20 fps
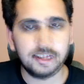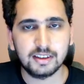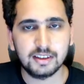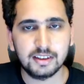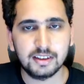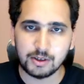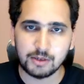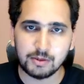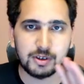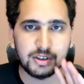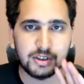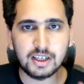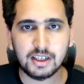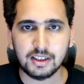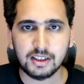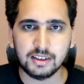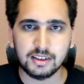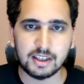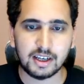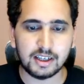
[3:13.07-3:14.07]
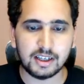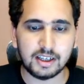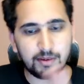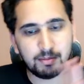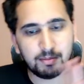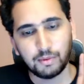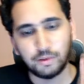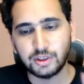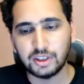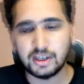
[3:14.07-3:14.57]
then it would say that, hey,
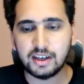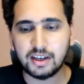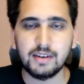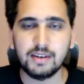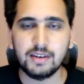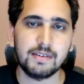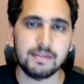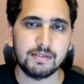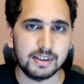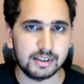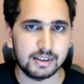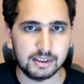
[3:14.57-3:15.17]
both are at 500.